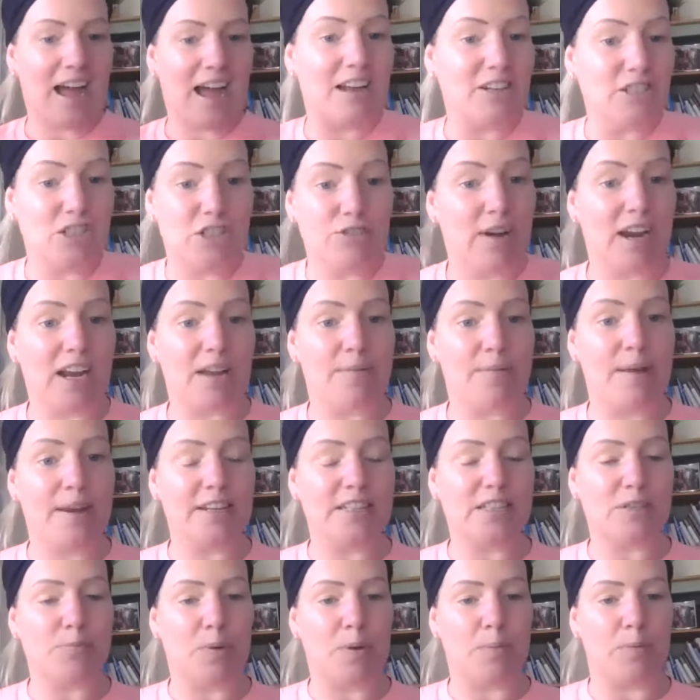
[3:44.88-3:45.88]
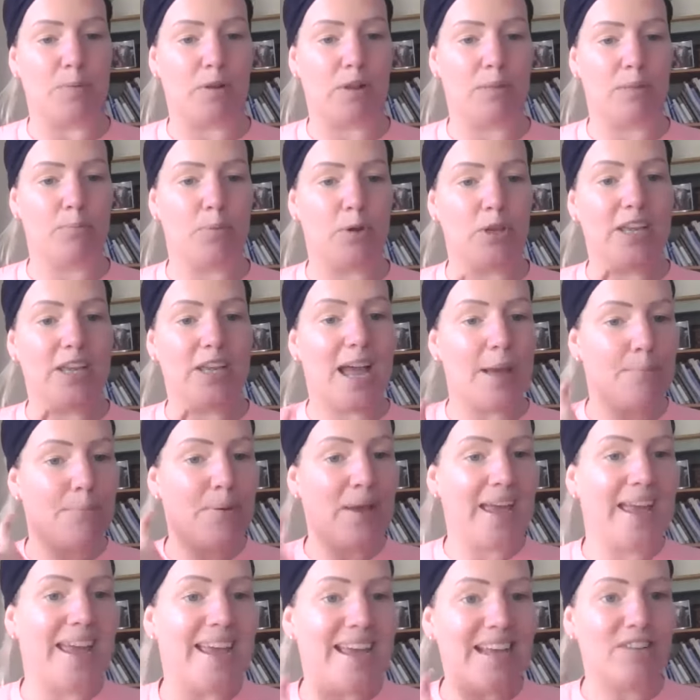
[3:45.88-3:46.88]
and you recommend it to people, but you get
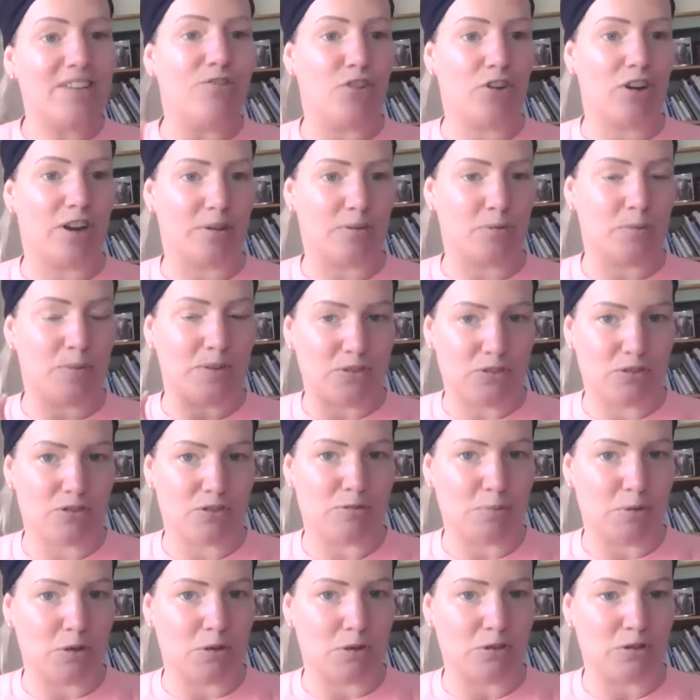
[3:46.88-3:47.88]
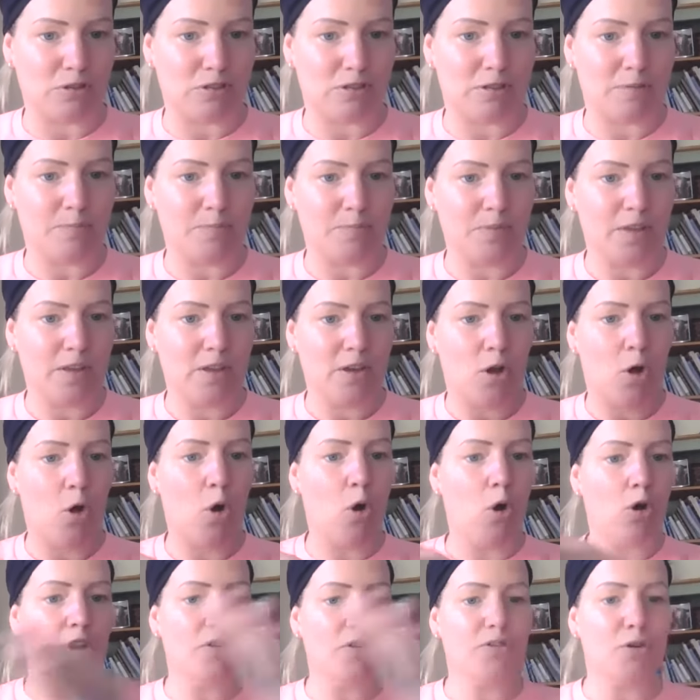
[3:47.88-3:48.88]
paid for it with Juice Plus.
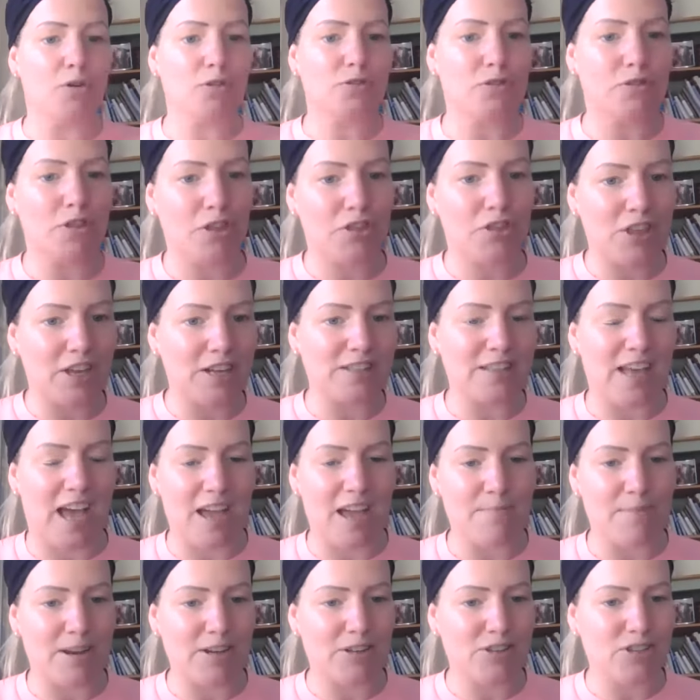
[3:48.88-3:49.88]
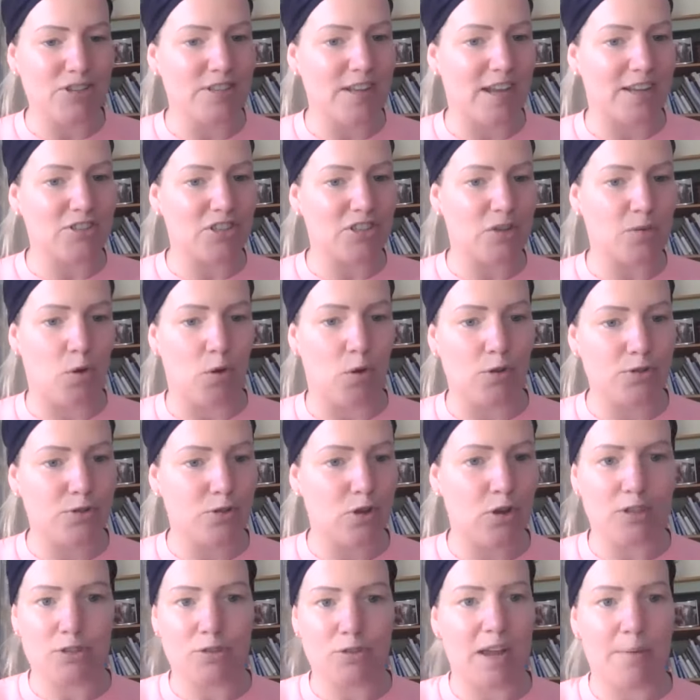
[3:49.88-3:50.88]
All of those other things that I mentioned, I do
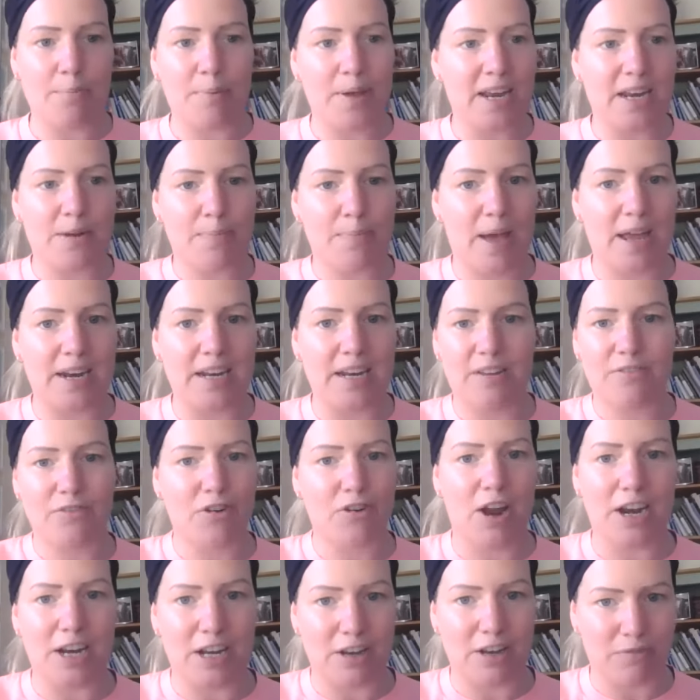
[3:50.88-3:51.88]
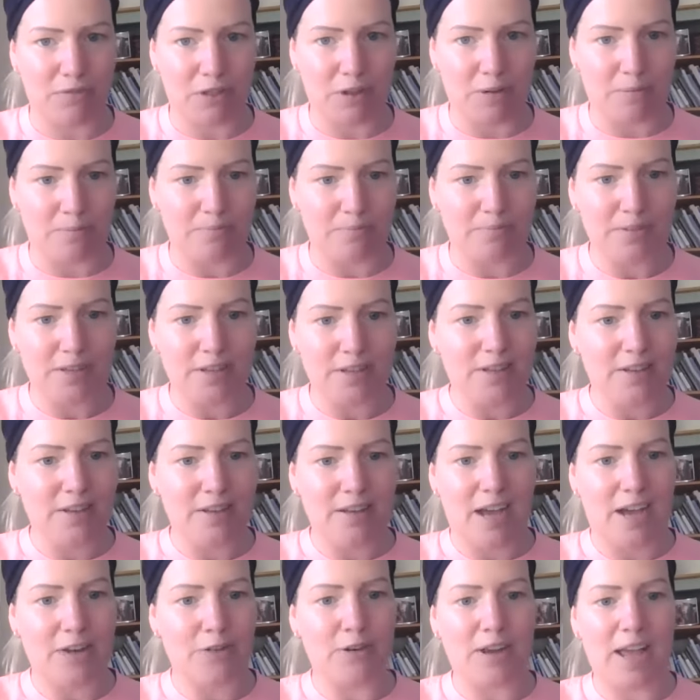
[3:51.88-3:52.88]
also. I don't get paid a penny for any of them.
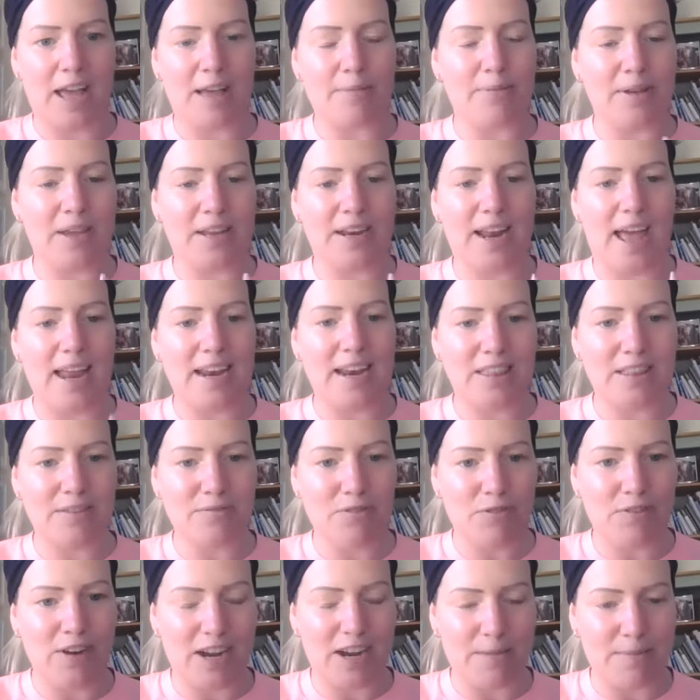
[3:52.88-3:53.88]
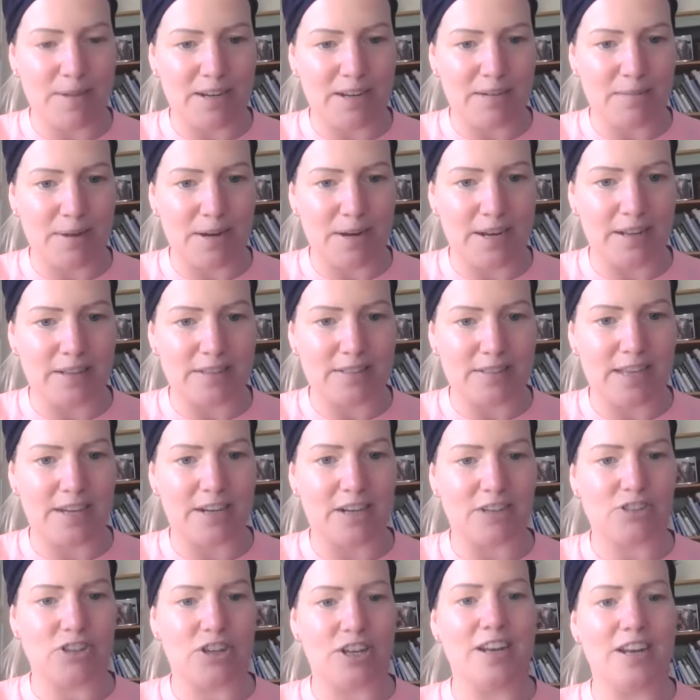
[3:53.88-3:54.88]
I don't get paid anything for recommending my nail
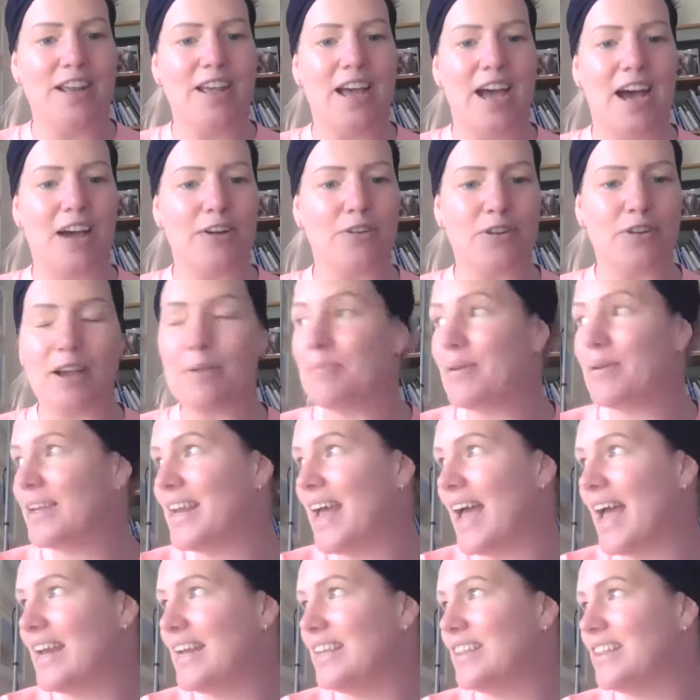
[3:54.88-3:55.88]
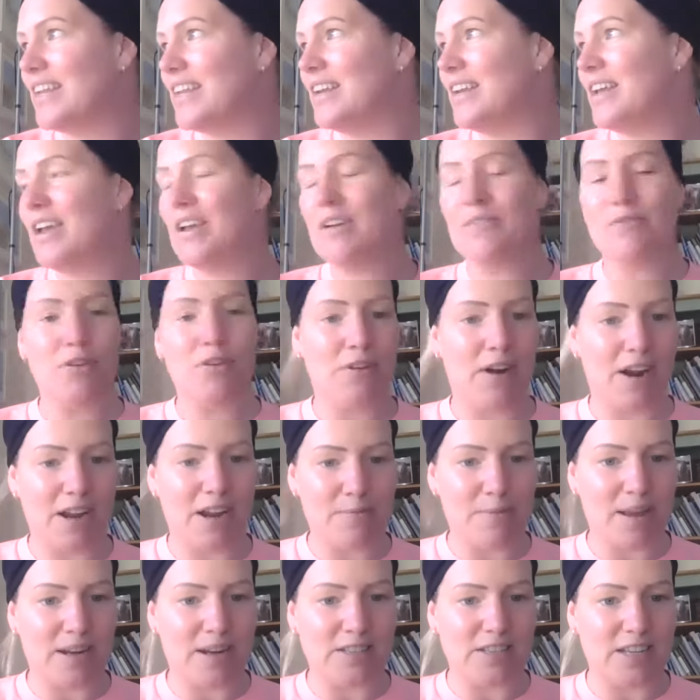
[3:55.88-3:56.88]
technician. I don't get paid anything for
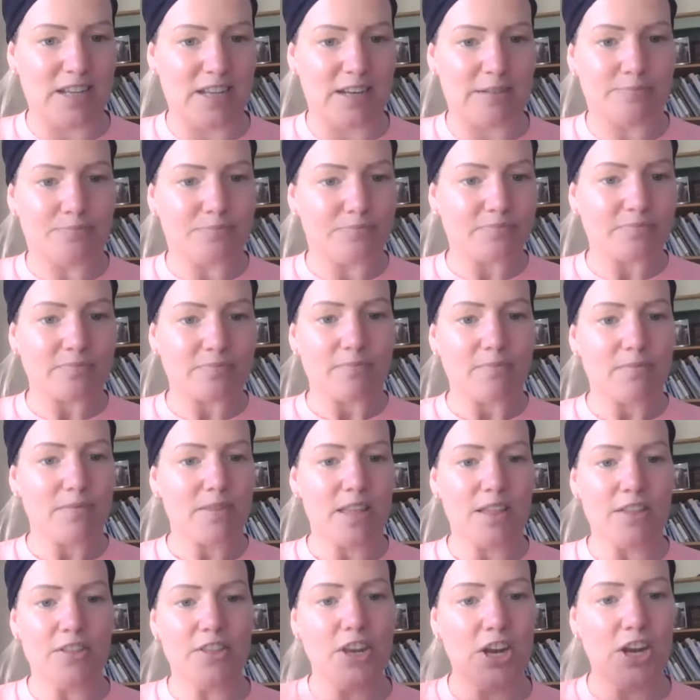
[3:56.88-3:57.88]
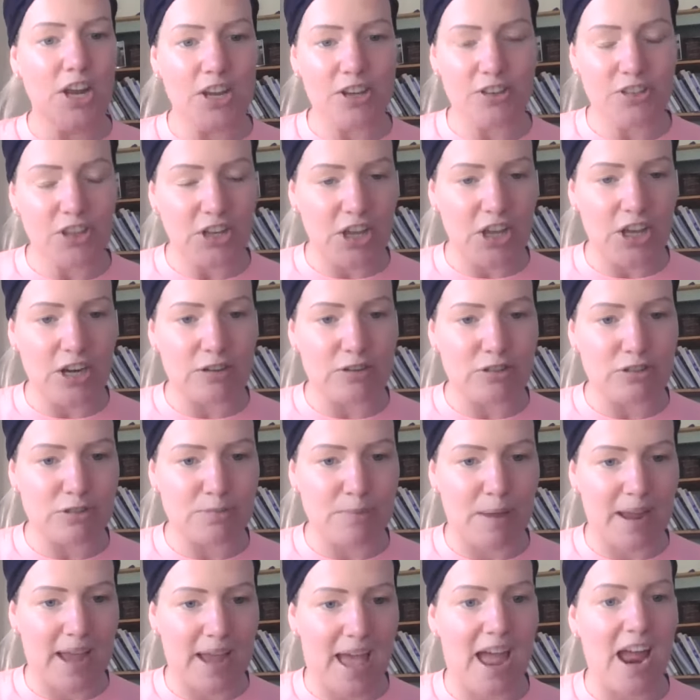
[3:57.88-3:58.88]
recommending the girl who does
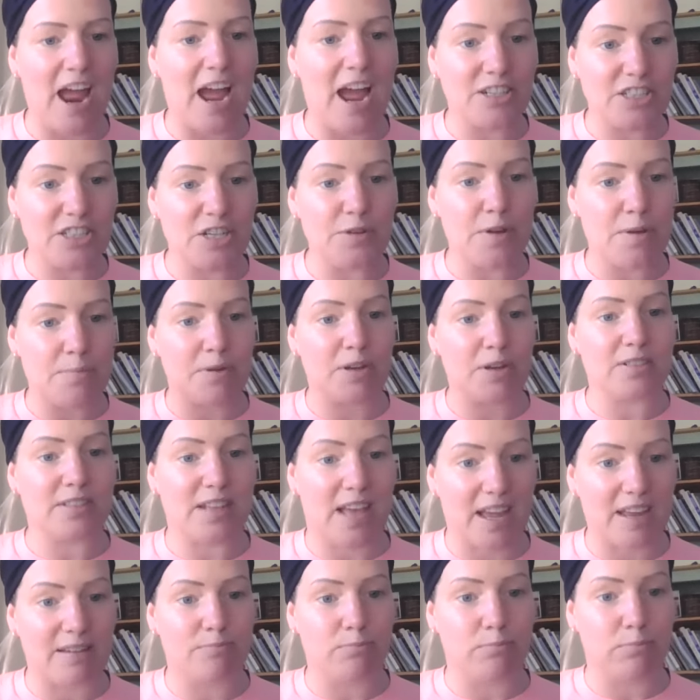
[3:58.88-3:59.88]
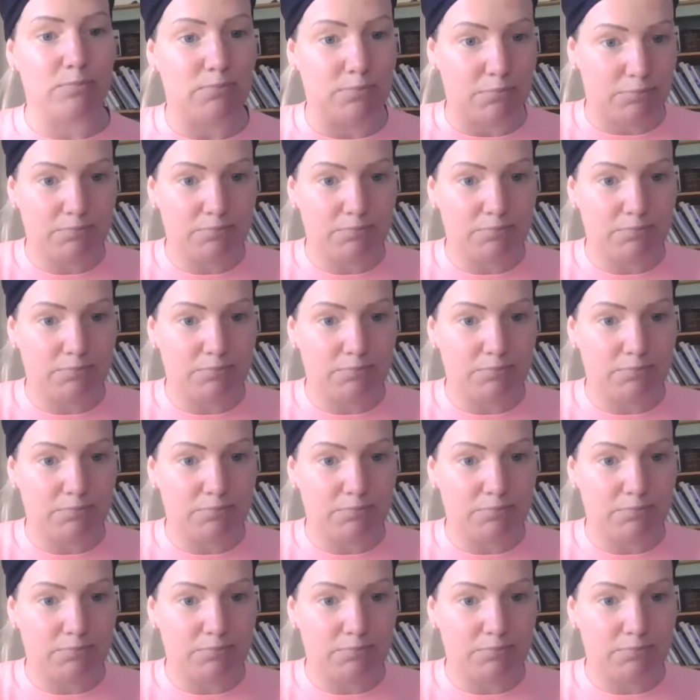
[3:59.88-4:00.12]
my hair. I do it because I